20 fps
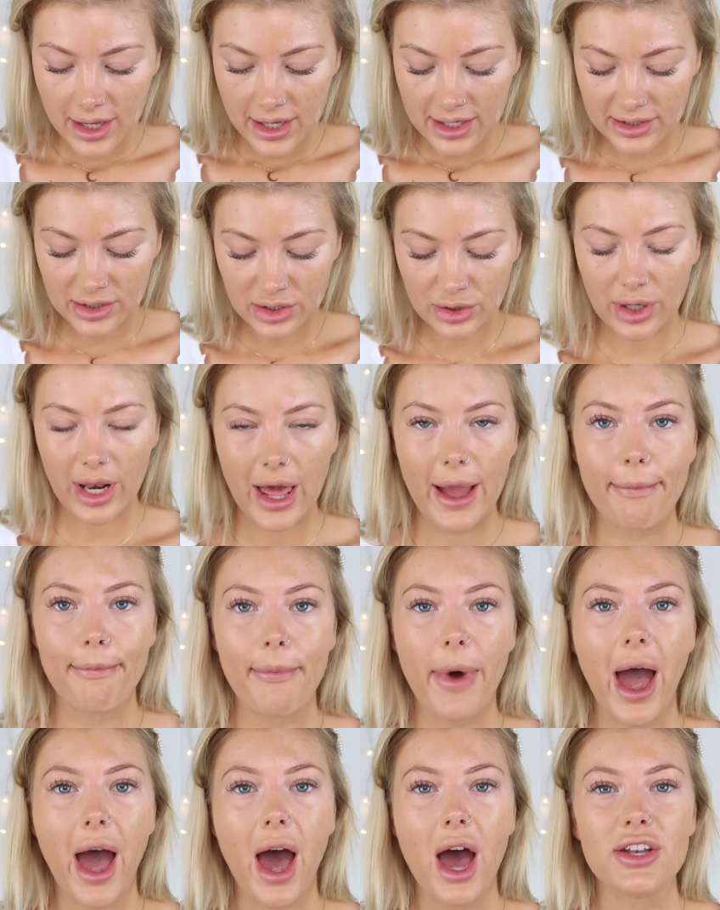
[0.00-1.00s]
It's not like
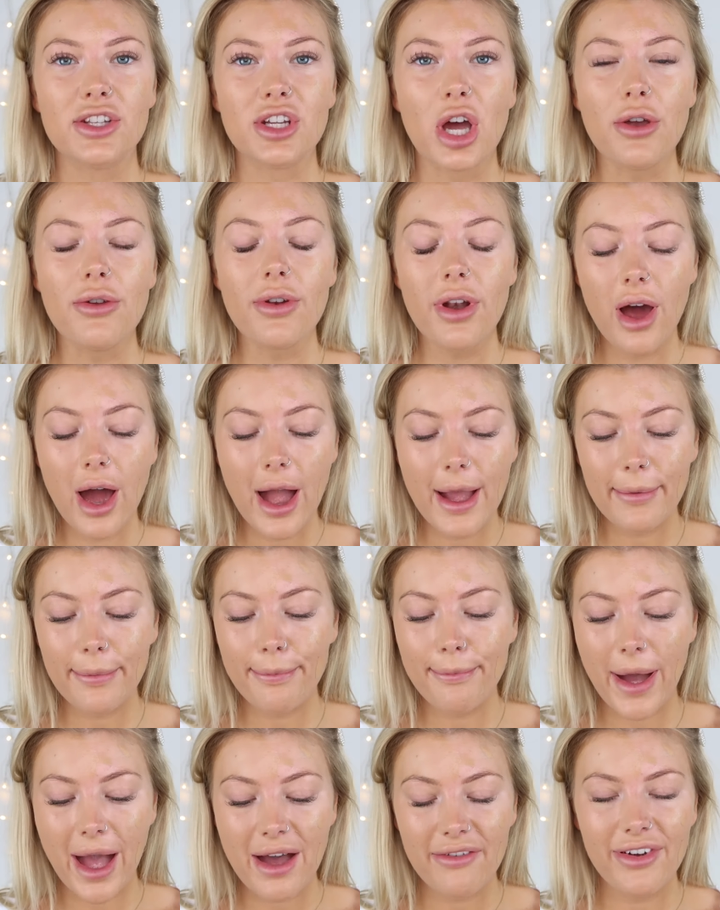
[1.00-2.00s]
matte. I don't like
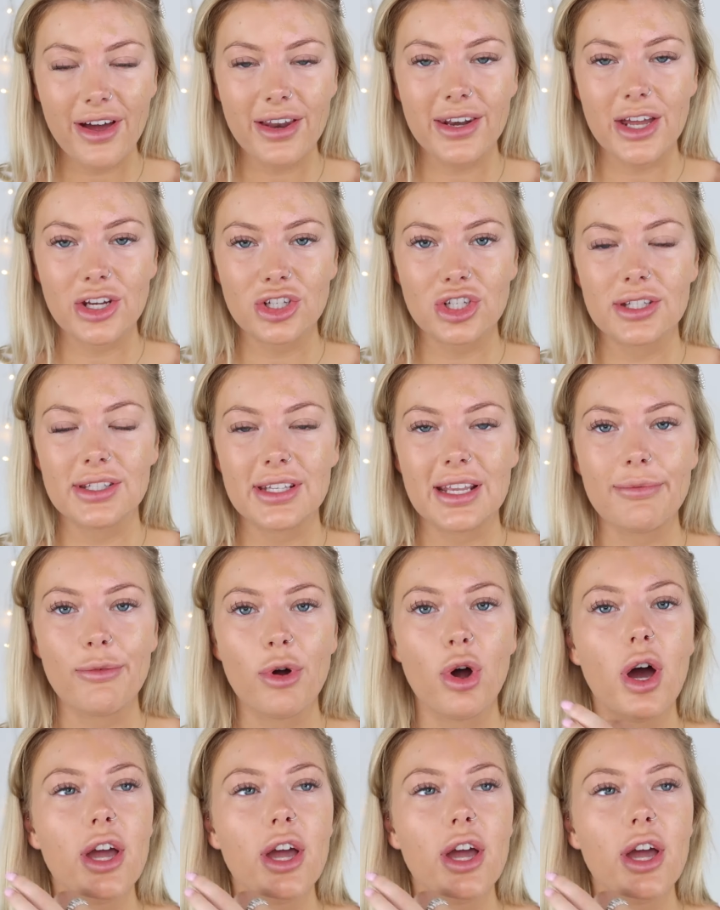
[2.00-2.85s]
matte foundations anymore.